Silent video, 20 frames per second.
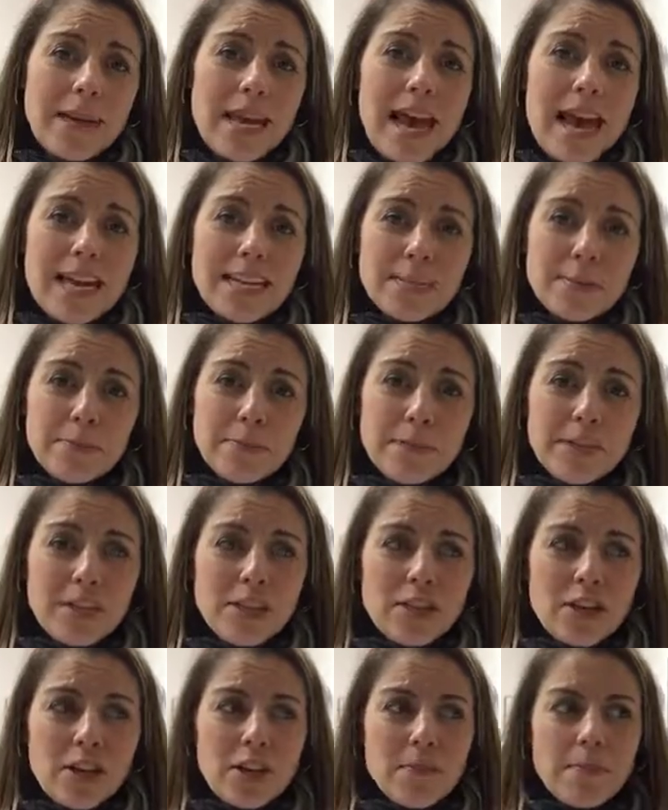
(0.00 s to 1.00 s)
to be
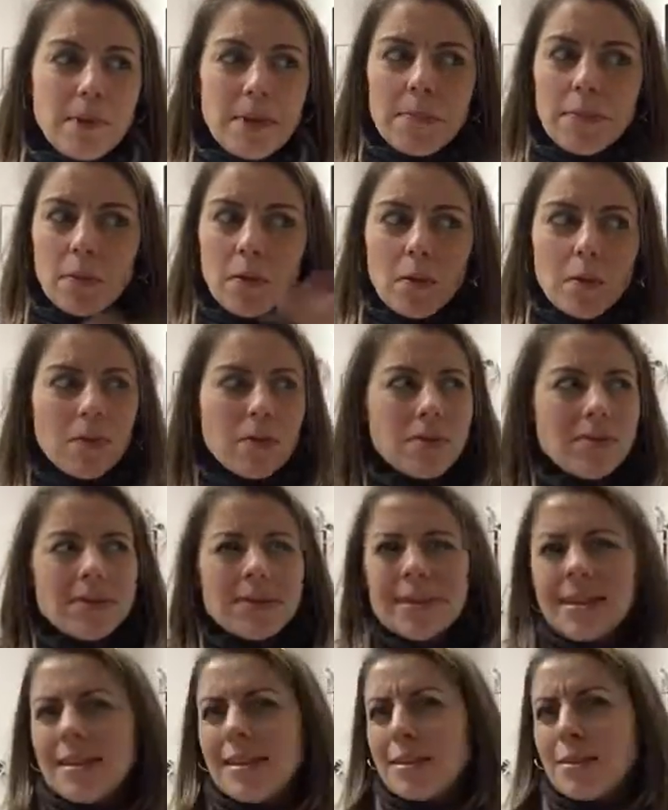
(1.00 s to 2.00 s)
exposition. People
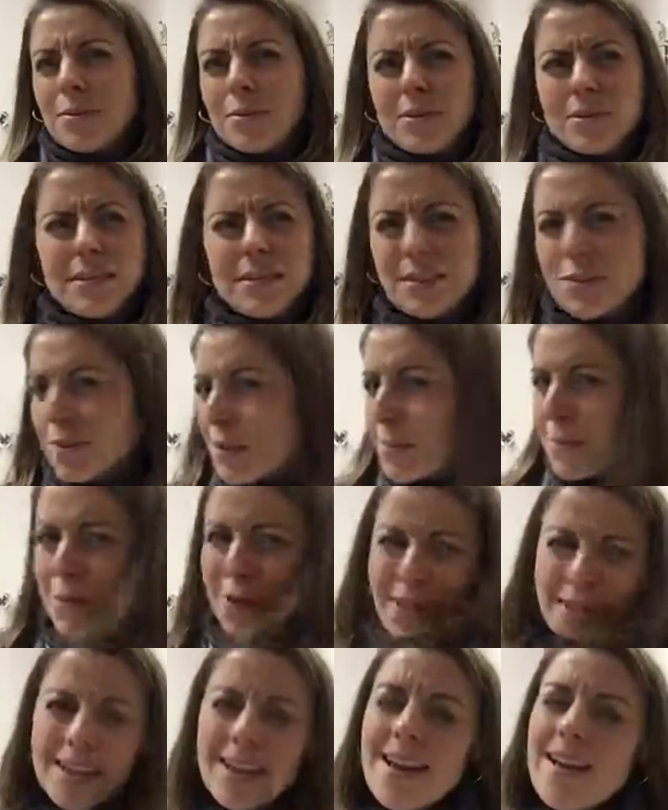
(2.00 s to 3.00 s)
said this was
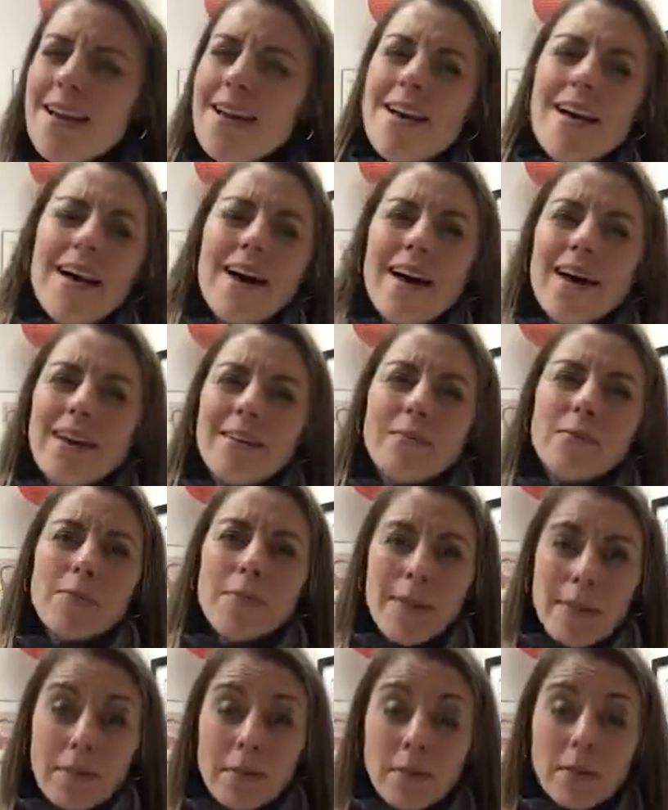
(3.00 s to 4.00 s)
description.
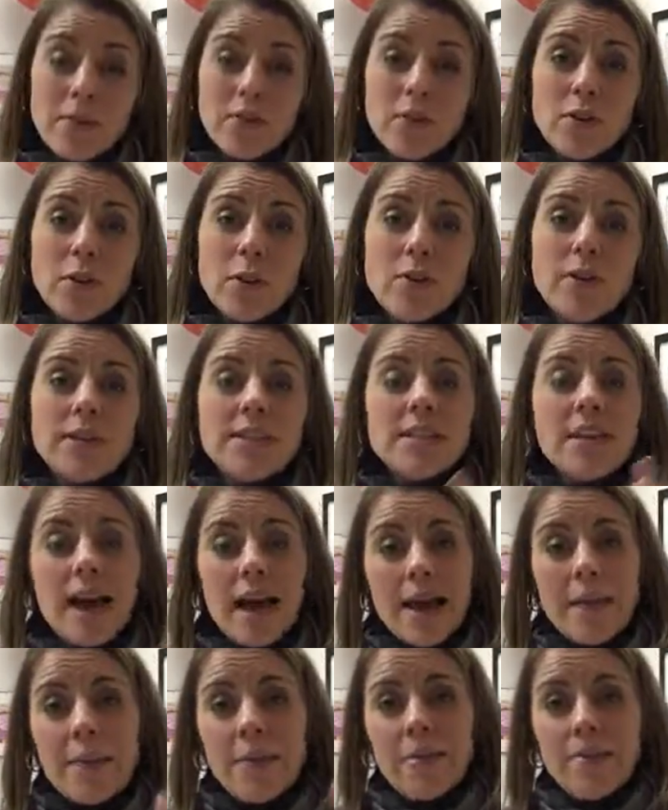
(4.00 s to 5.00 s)
Remember, if you know the
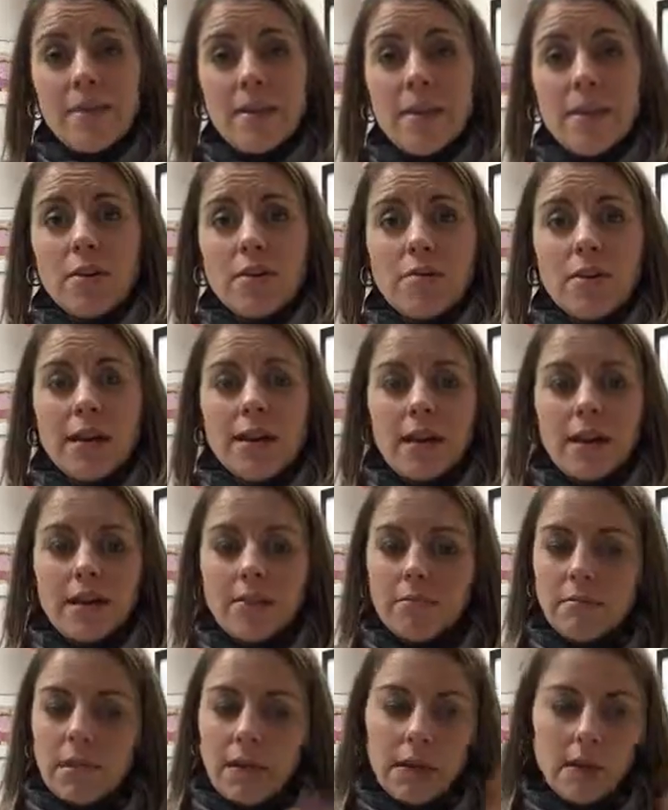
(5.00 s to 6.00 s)
type of thing you're
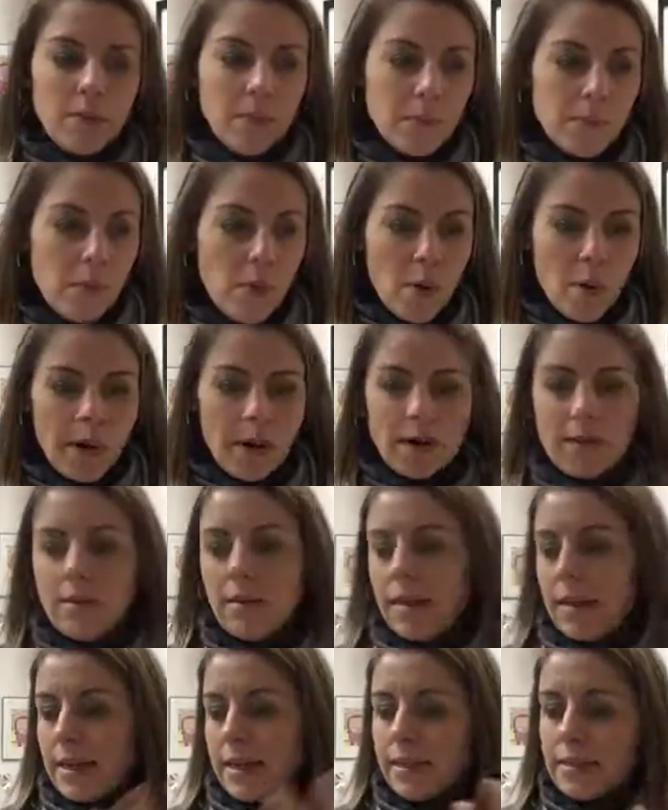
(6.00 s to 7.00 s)
reading, like a report,
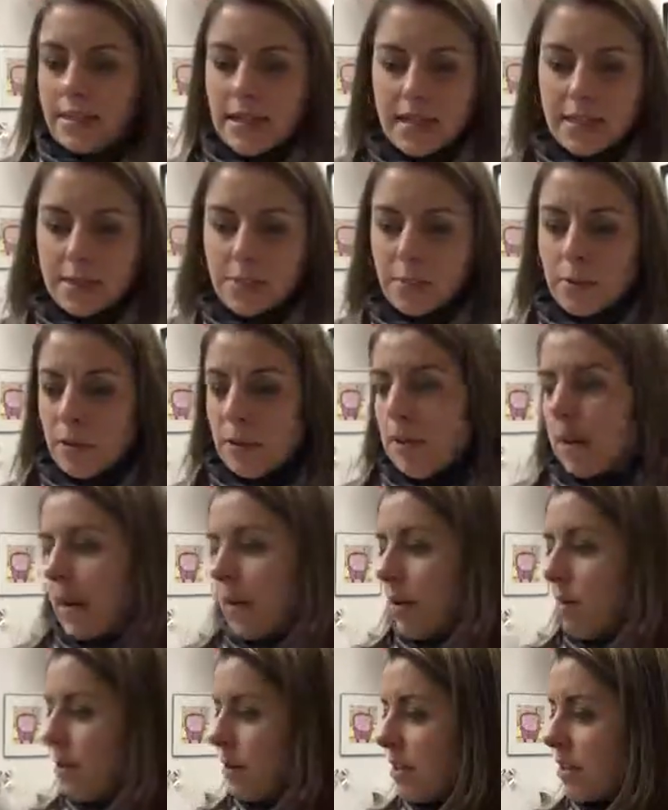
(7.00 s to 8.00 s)
like a textbook,
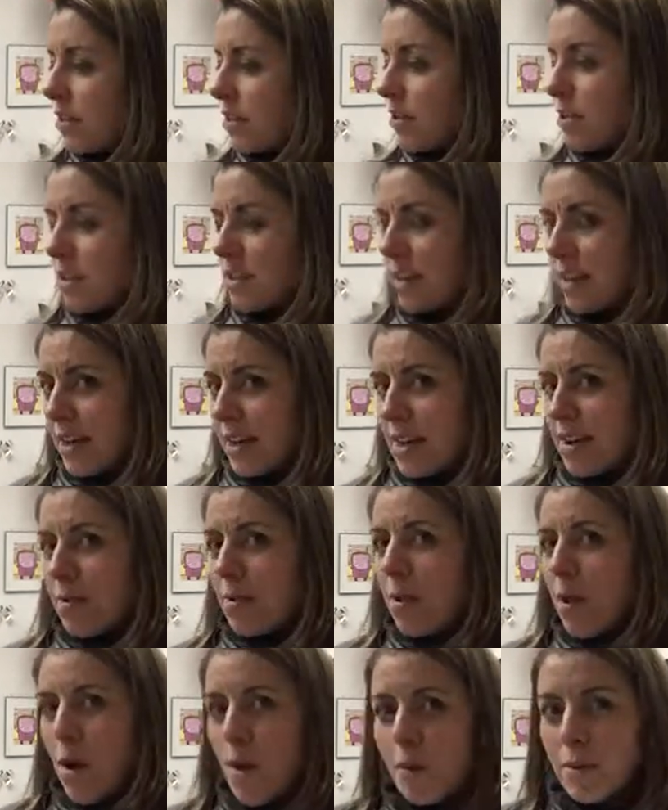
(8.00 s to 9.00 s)
like a research study, it
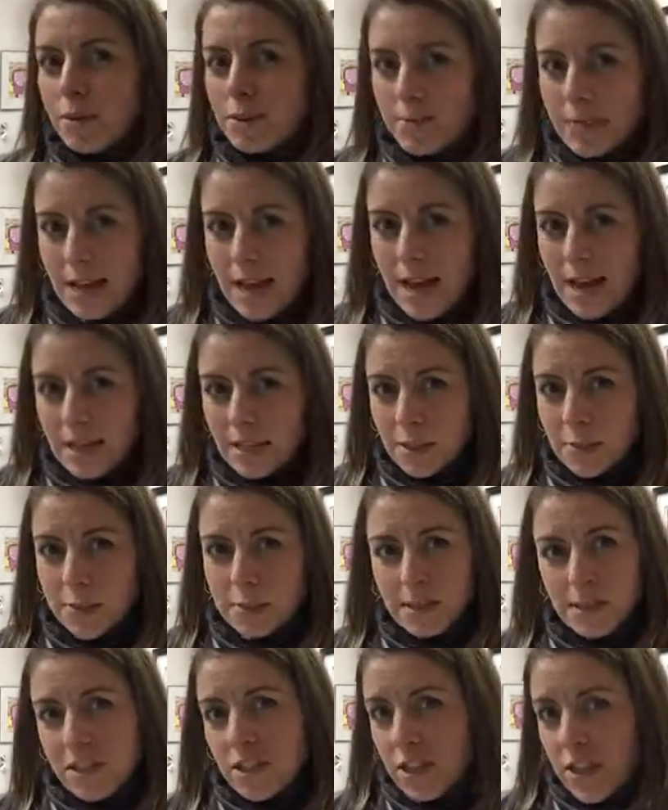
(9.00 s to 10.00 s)
will always be
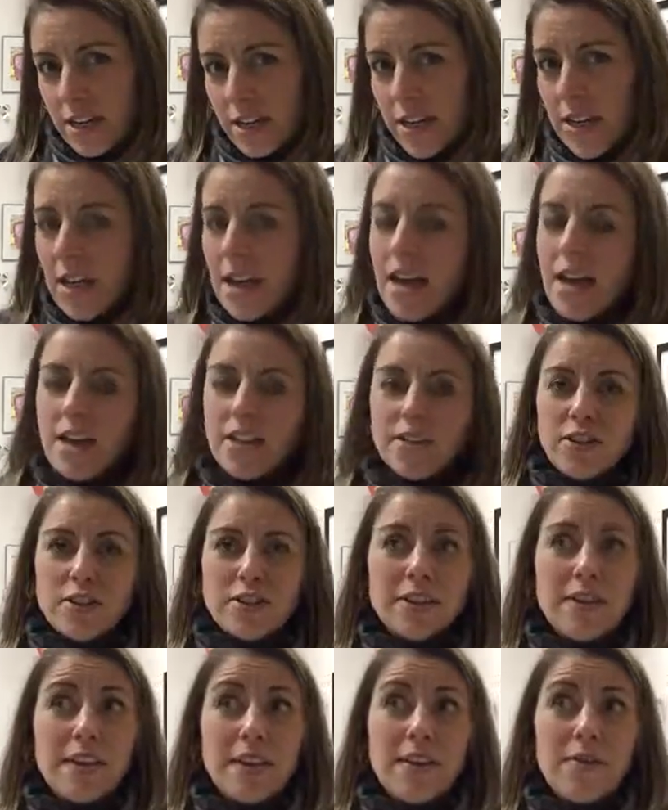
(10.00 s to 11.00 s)
exposition.
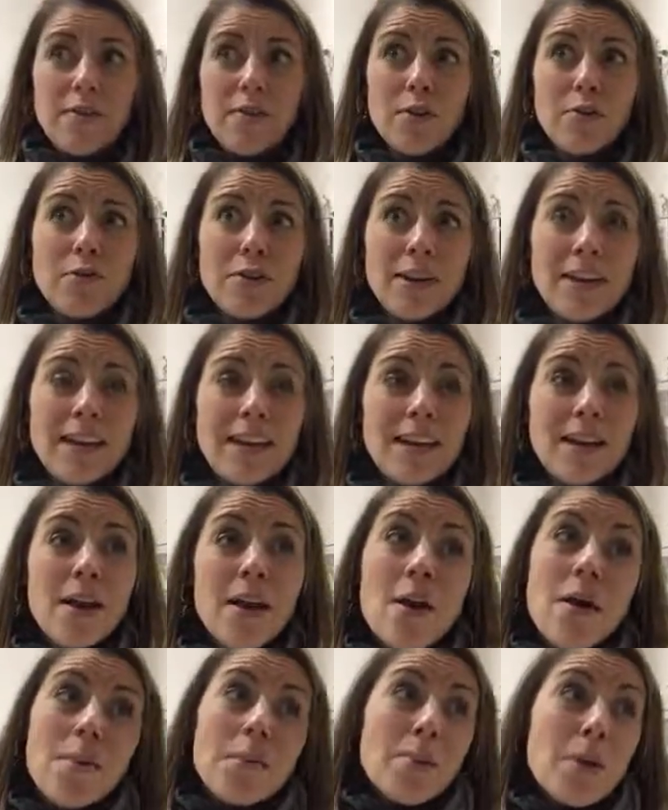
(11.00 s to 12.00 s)
Just like if you're reading
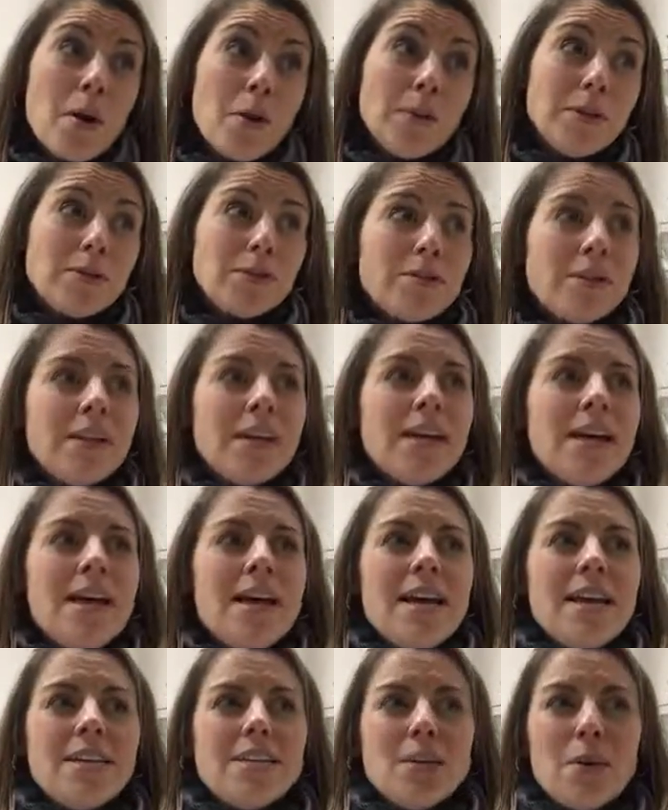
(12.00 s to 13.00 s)
poetry,
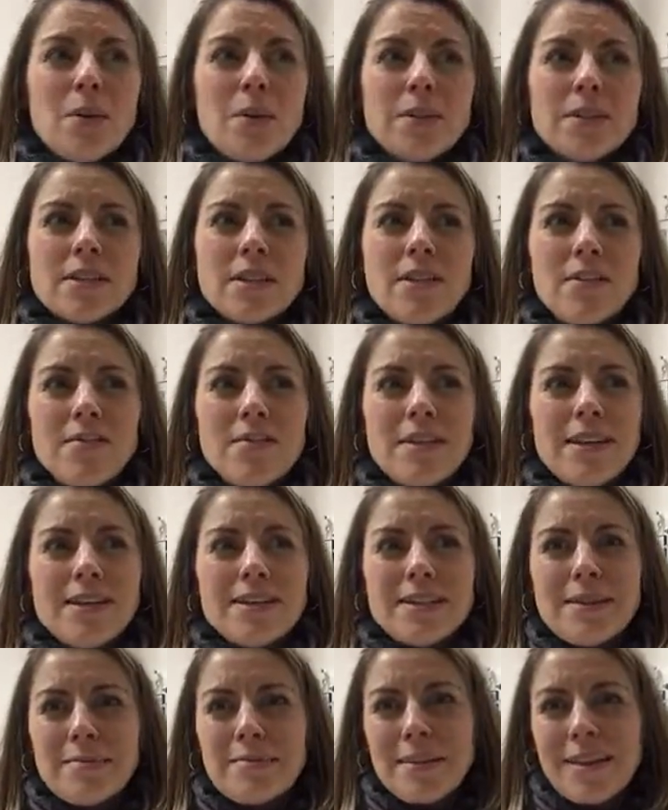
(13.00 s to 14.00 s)
it's always going to be
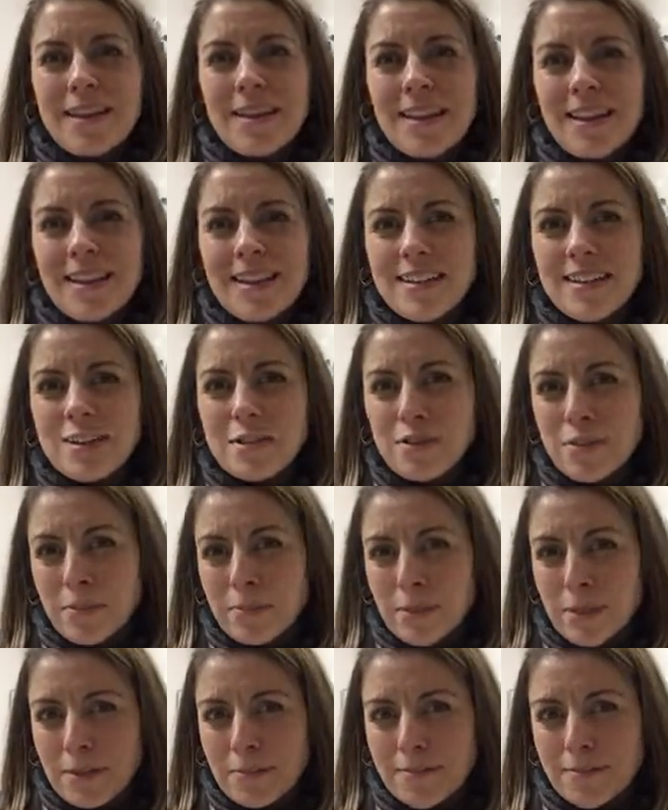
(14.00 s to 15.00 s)
something like
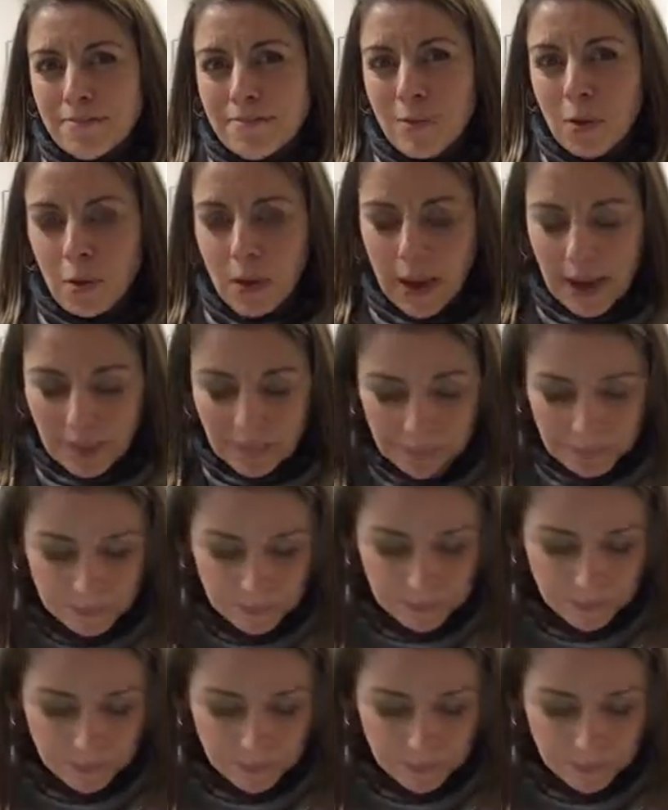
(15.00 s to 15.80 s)
description, okay?